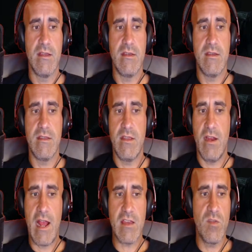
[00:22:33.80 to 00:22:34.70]

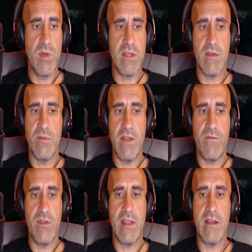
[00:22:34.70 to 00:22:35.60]
There has to be some
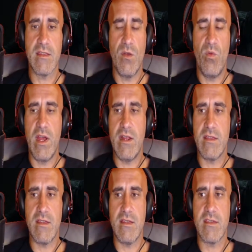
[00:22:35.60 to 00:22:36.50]
different things. And what
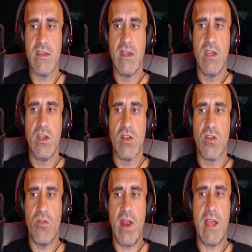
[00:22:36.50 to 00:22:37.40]
is this
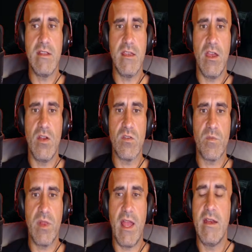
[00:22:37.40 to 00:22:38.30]

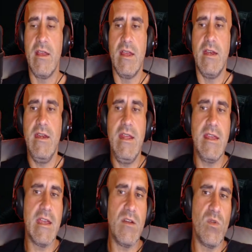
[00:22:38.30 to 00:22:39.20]
grandiose plan?
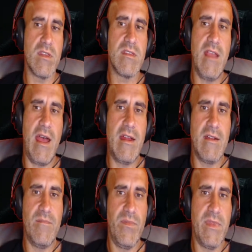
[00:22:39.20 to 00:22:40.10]

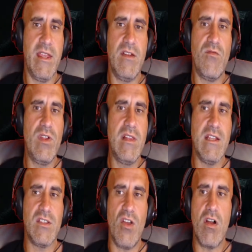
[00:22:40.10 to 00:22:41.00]
Negan didn't
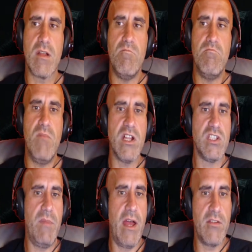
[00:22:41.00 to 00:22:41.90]
really talk
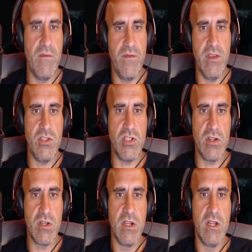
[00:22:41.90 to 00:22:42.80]
much about the
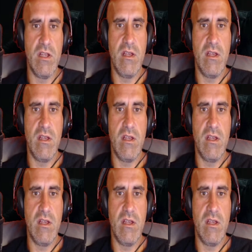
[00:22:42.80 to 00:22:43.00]
future.